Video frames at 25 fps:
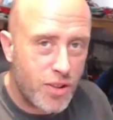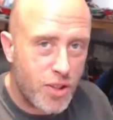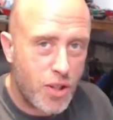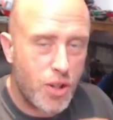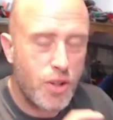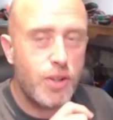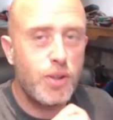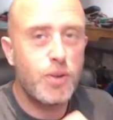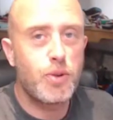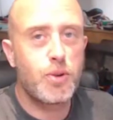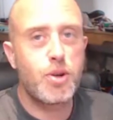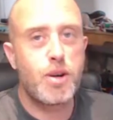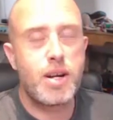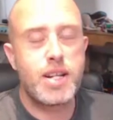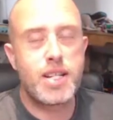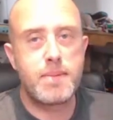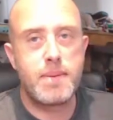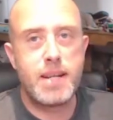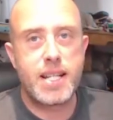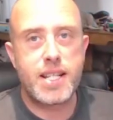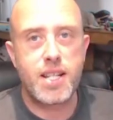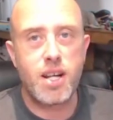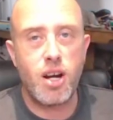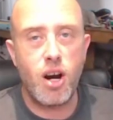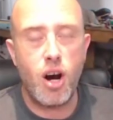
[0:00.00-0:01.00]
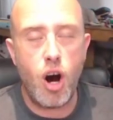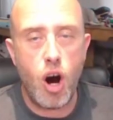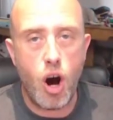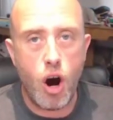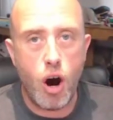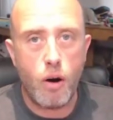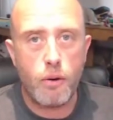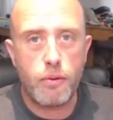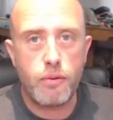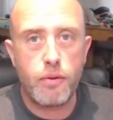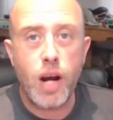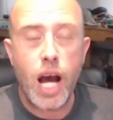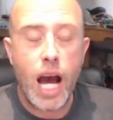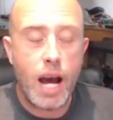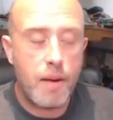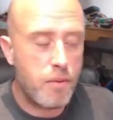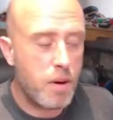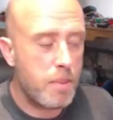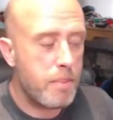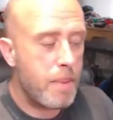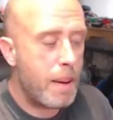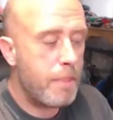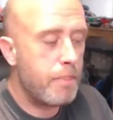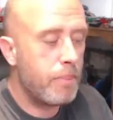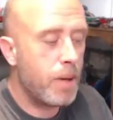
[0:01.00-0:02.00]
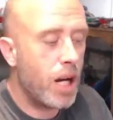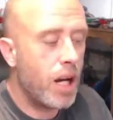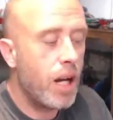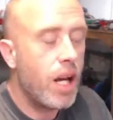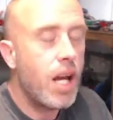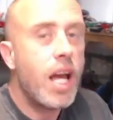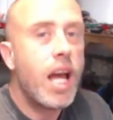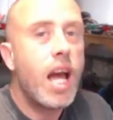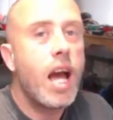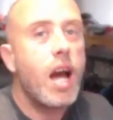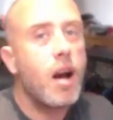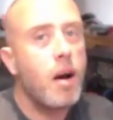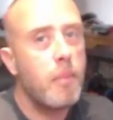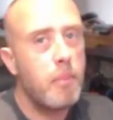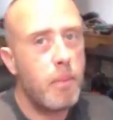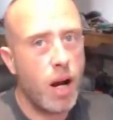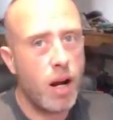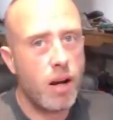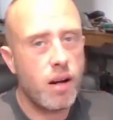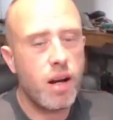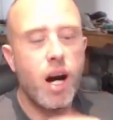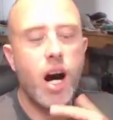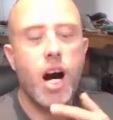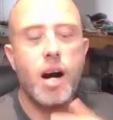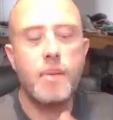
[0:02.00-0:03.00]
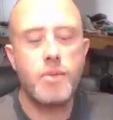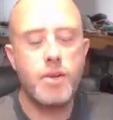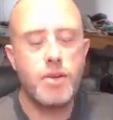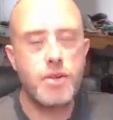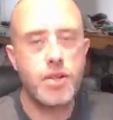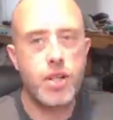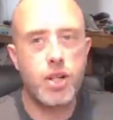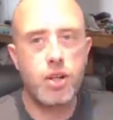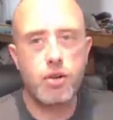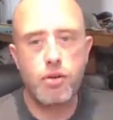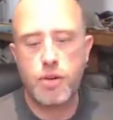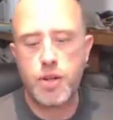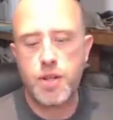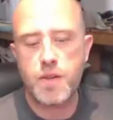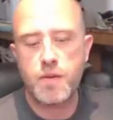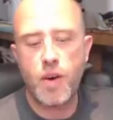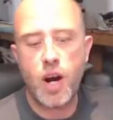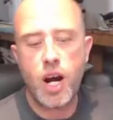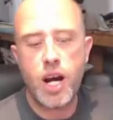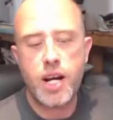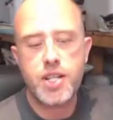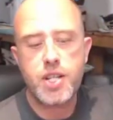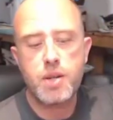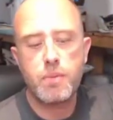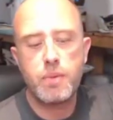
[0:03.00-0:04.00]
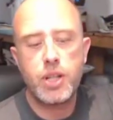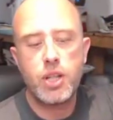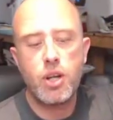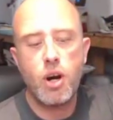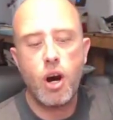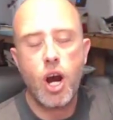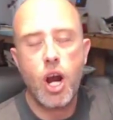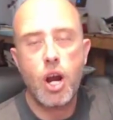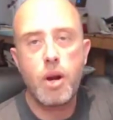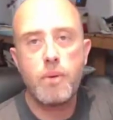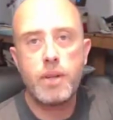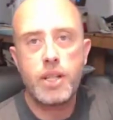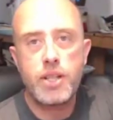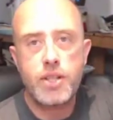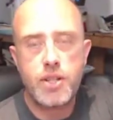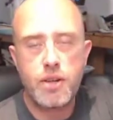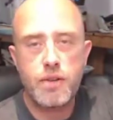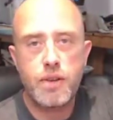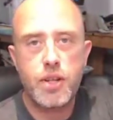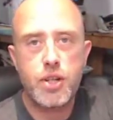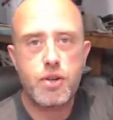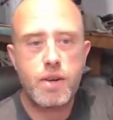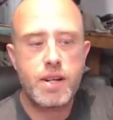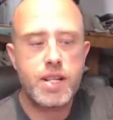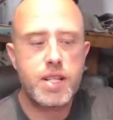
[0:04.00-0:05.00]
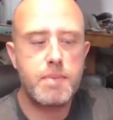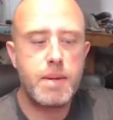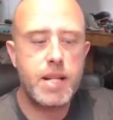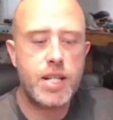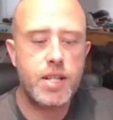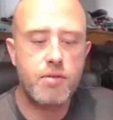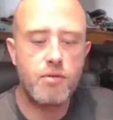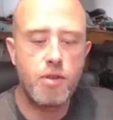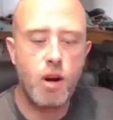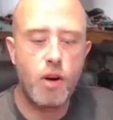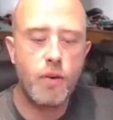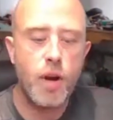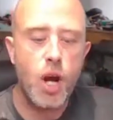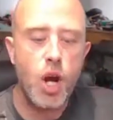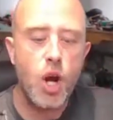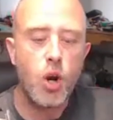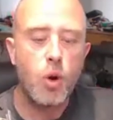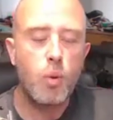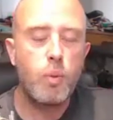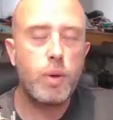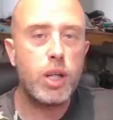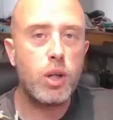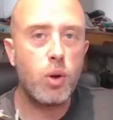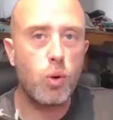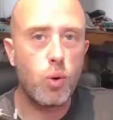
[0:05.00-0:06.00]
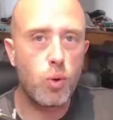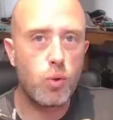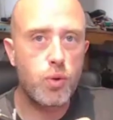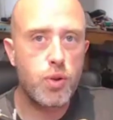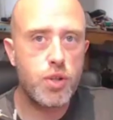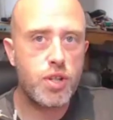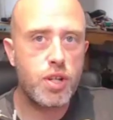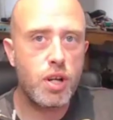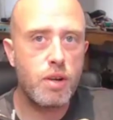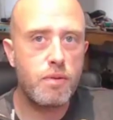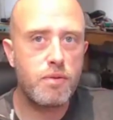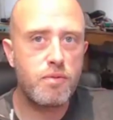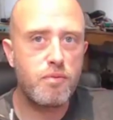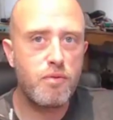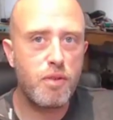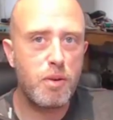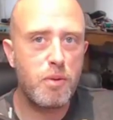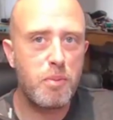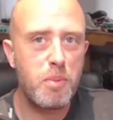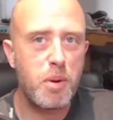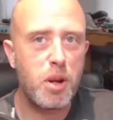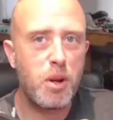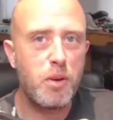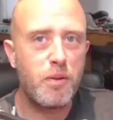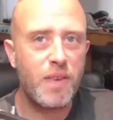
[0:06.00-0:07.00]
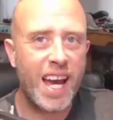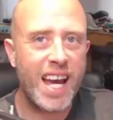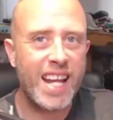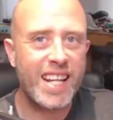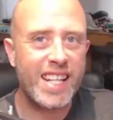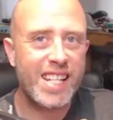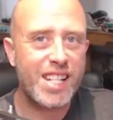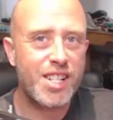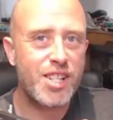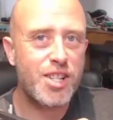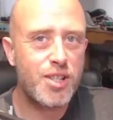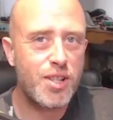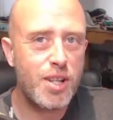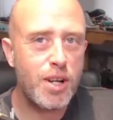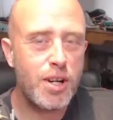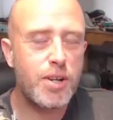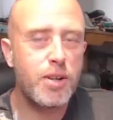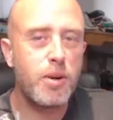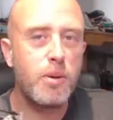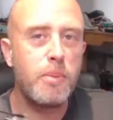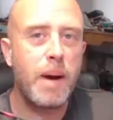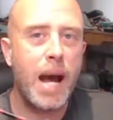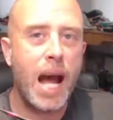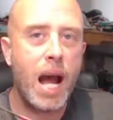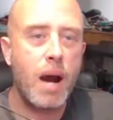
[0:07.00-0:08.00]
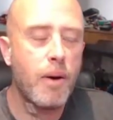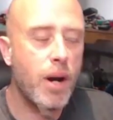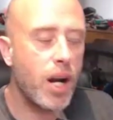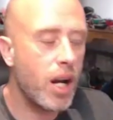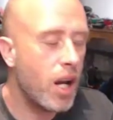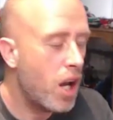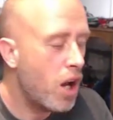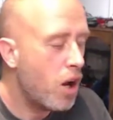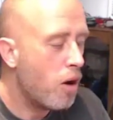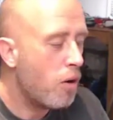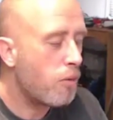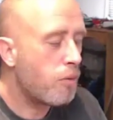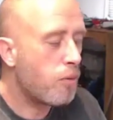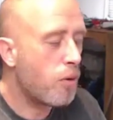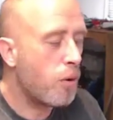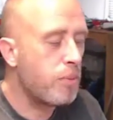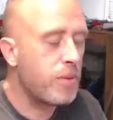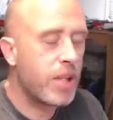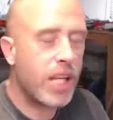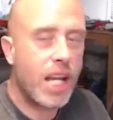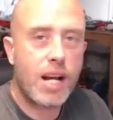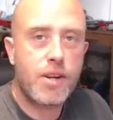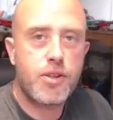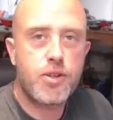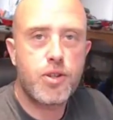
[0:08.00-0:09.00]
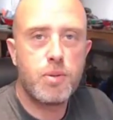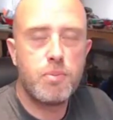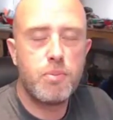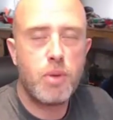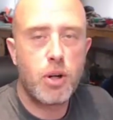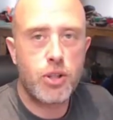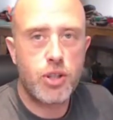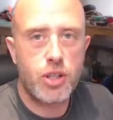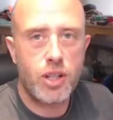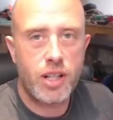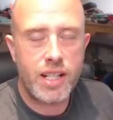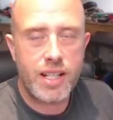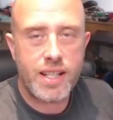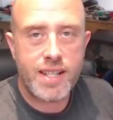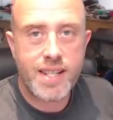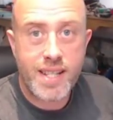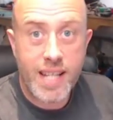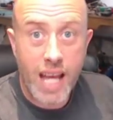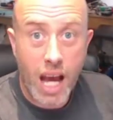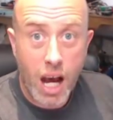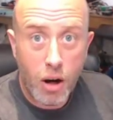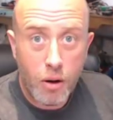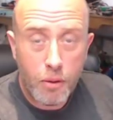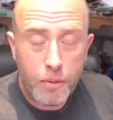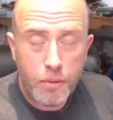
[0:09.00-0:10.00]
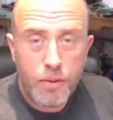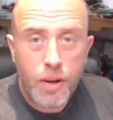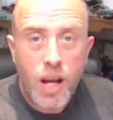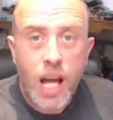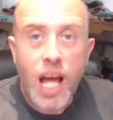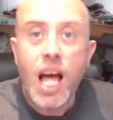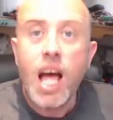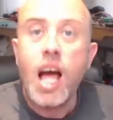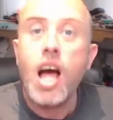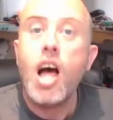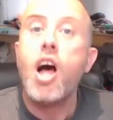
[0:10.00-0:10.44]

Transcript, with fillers: turn your transmitter off. And remember, I'm using crossfire, so we not only turn the transmitter off, we also remove any external power from the actual module itself.